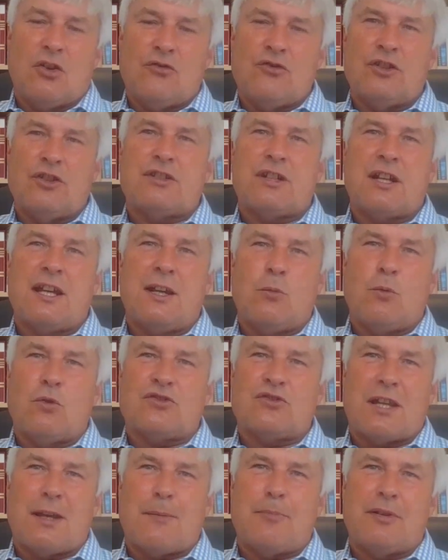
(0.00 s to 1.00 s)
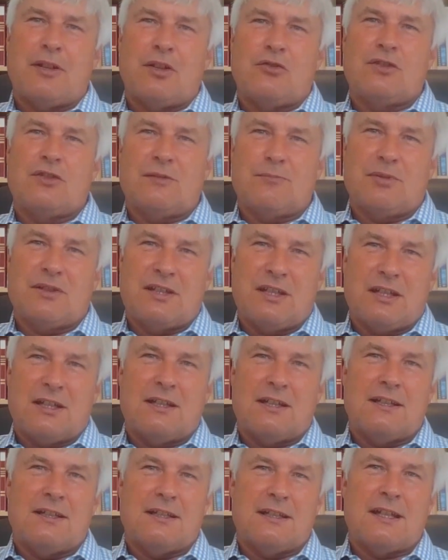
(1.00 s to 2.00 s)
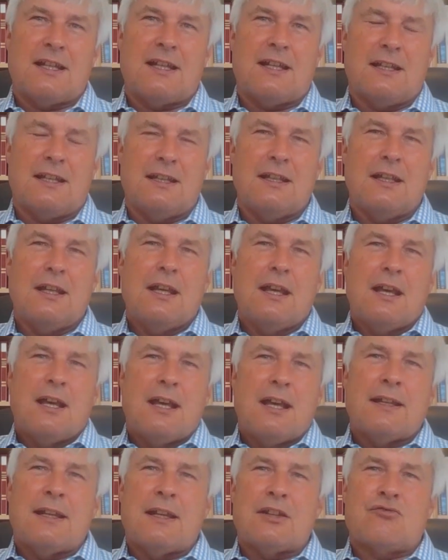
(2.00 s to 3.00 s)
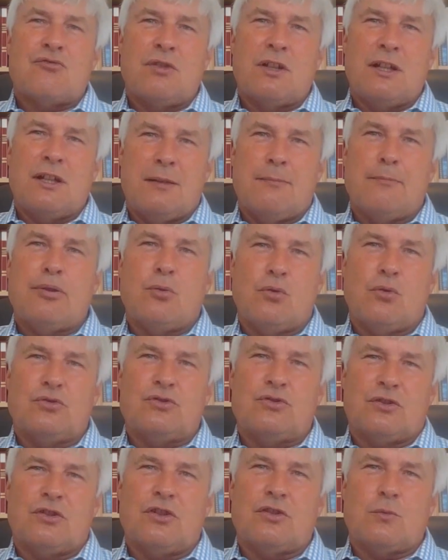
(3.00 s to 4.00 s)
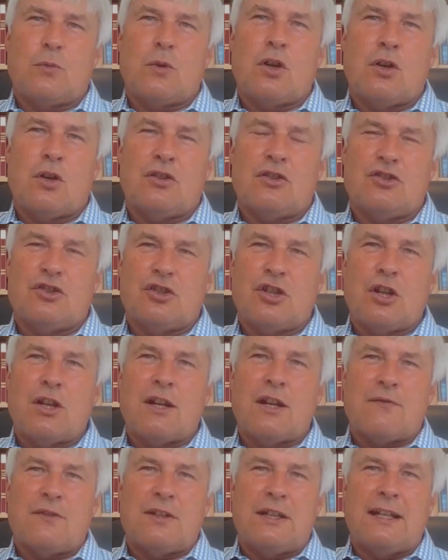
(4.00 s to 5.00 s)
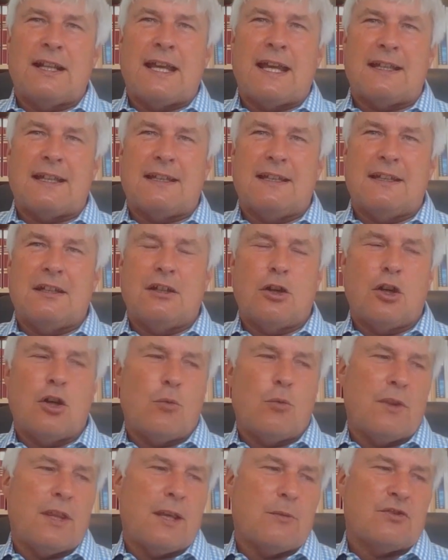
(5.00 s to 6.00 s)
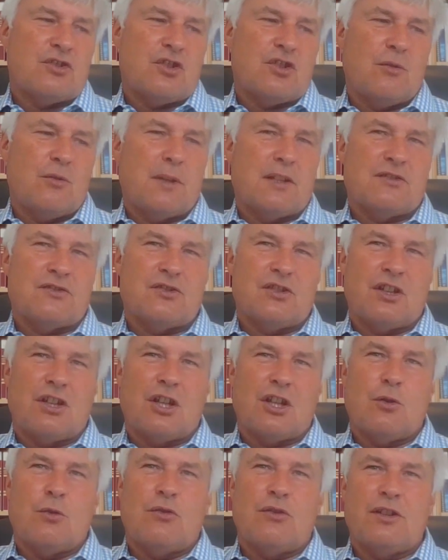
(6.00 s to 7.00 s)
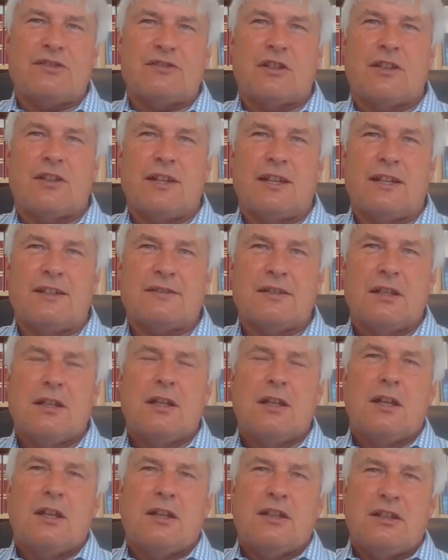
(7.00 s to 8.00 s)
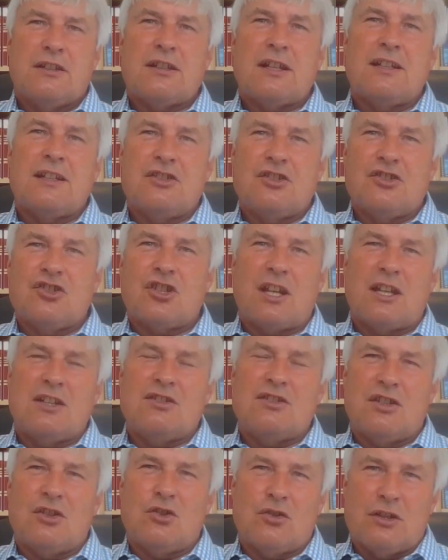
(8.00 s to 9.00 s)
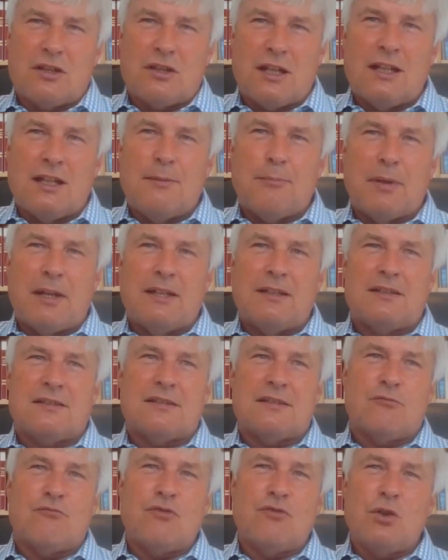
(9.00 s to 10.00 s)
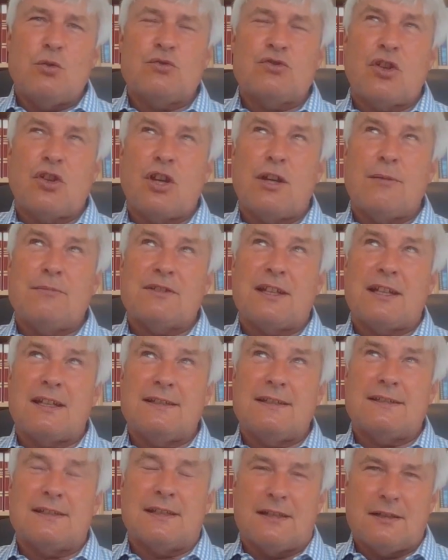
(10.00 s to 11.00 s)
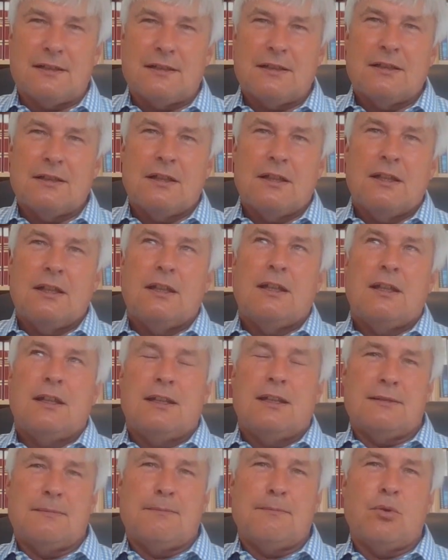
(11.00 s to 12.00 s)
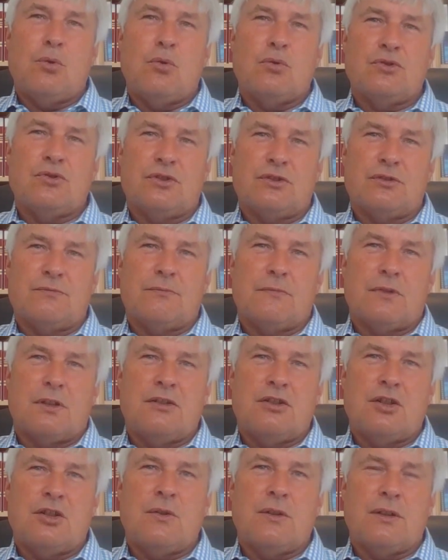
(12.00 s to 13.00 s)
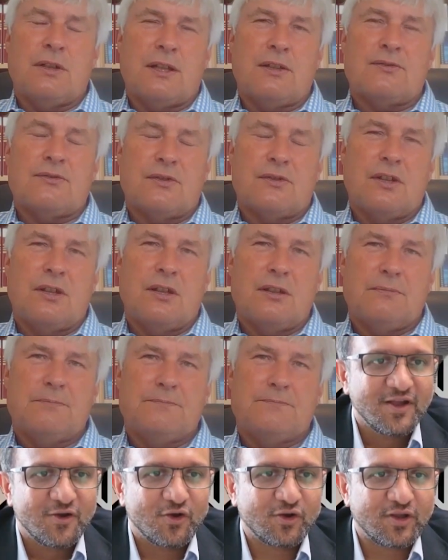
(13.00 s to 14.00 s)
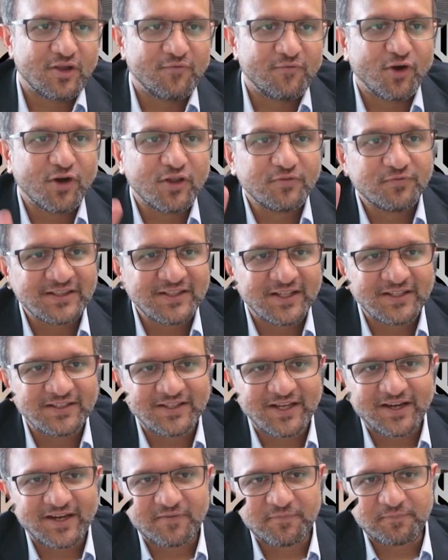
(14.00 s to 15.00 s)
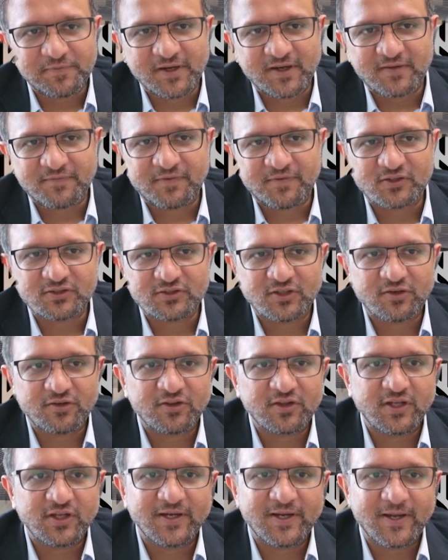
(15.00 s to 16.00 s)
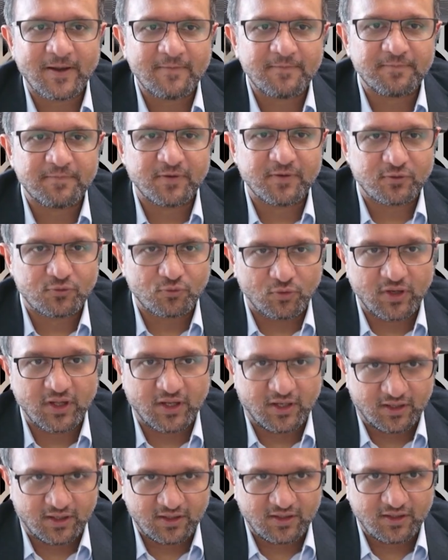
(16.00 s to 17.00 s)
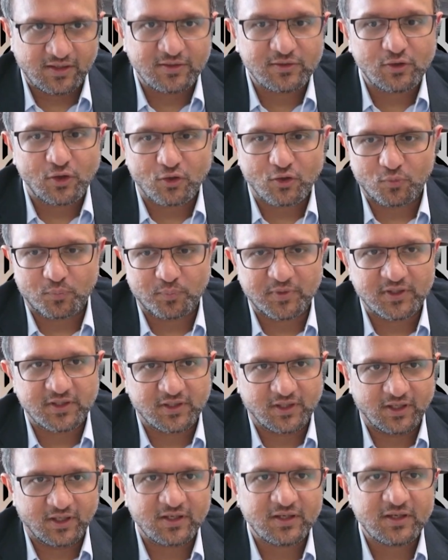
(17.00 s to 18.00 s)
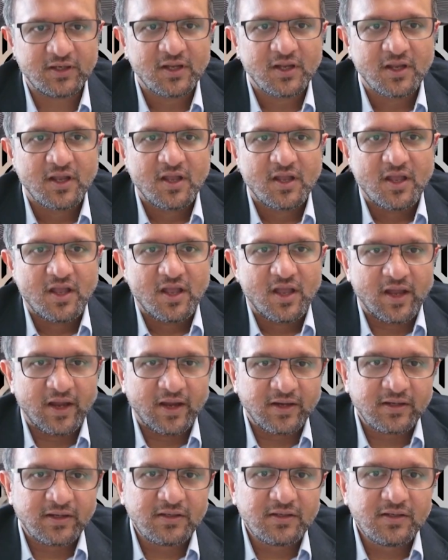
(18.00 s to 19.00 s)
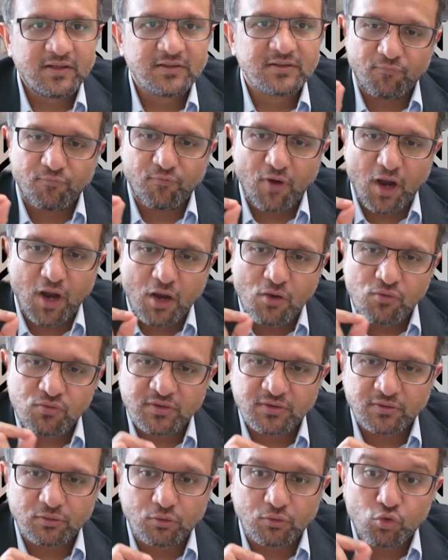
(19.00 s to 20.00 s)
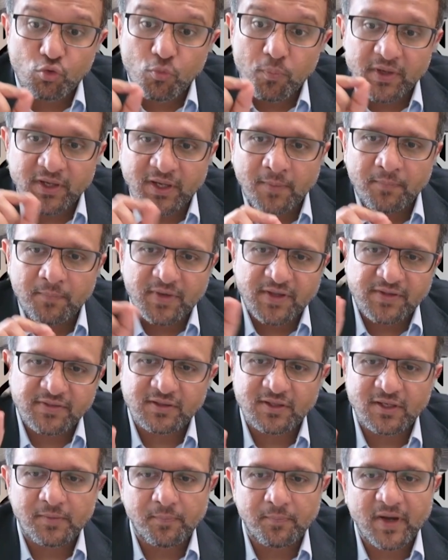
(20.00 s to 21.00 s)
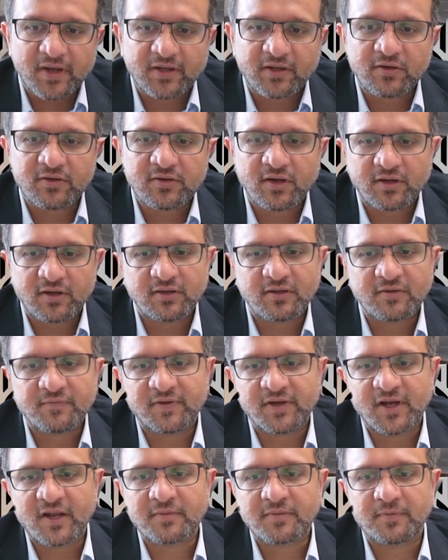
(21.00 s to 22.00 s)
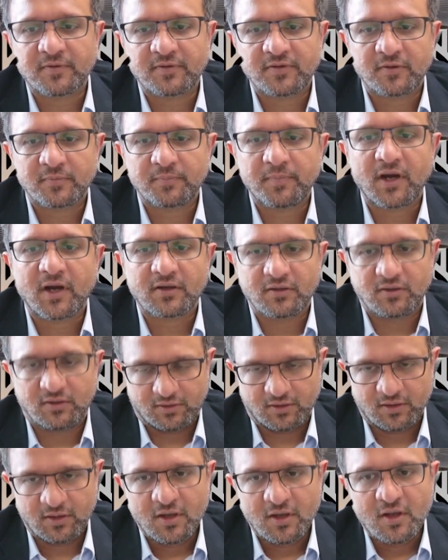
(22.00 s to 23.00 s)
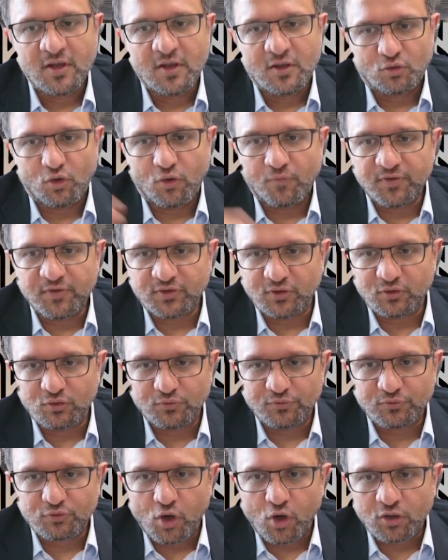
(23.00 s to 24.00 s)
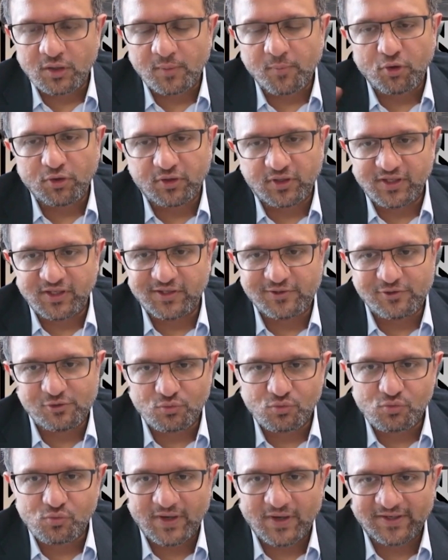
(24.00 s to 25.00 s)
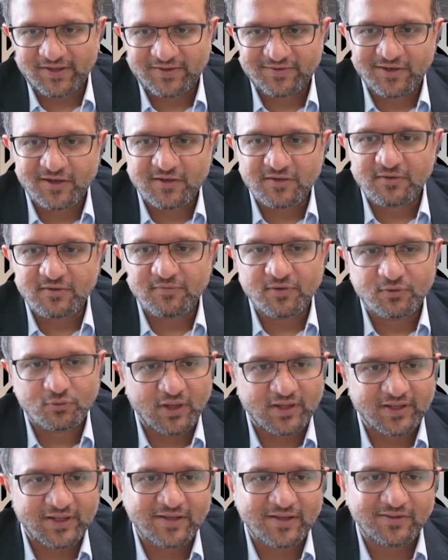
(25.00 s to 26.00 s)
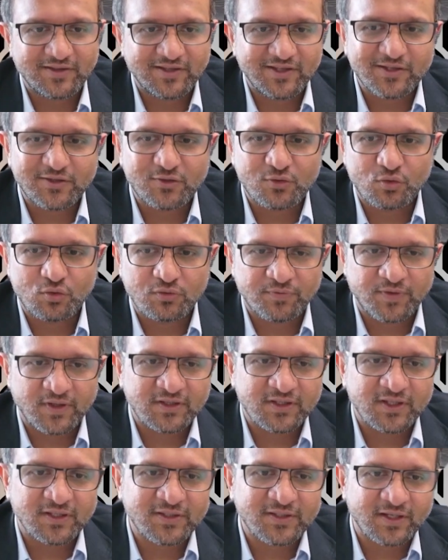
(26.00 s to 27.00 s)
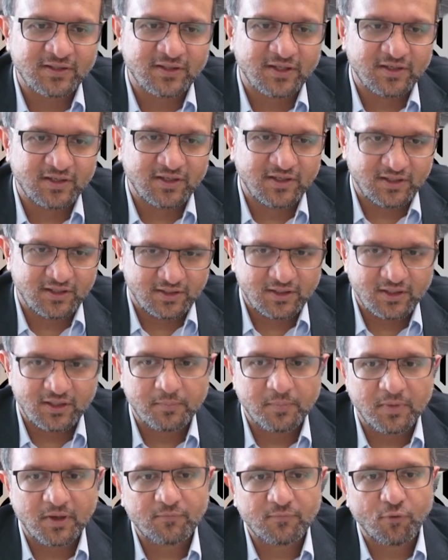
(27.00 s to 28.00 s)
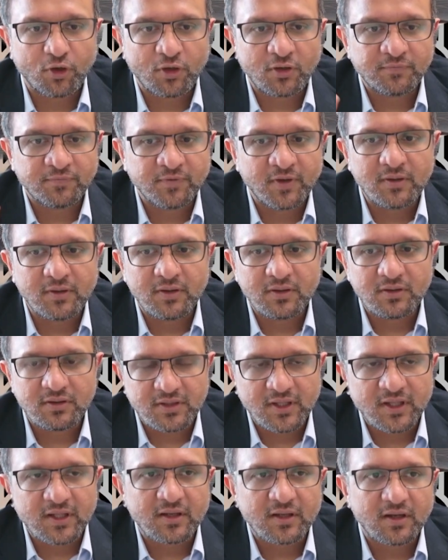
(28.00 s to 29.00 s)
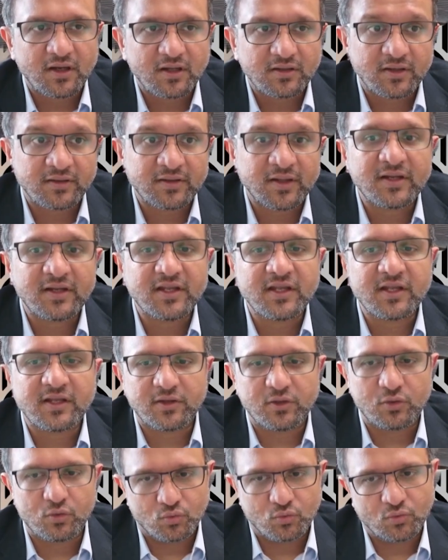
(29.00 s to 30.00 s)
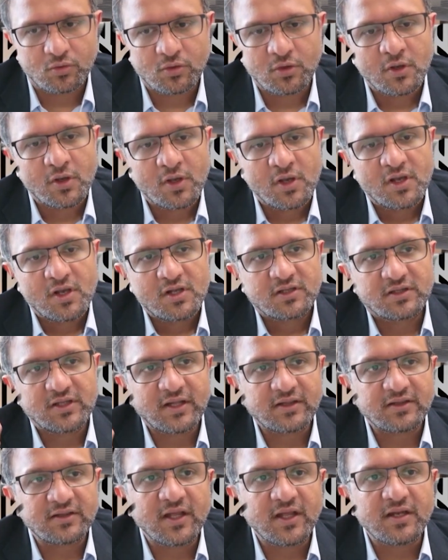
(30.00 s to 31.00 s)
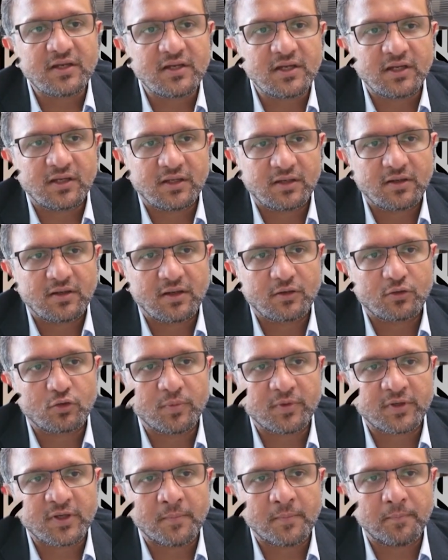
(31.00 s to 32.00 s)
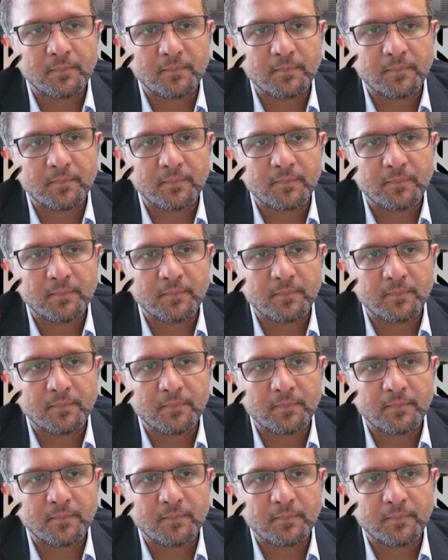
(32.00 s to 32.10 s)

it on the day, what's happening on this particular day. And that's really important as well, because you don't have any lag in, oh, well, that was 2 months ago or this like this. Your data's changing on a daily basis. And real time data is important in doing that. So, yeah. Okay, what do you think that FP&A functions need help with today, in your opinion, and to become basically better strategic finance business partner? So obviously you've talked about EQ quite extensively. So I guess EQ is one thing that they need, but what is one thing other than EQ that they need to become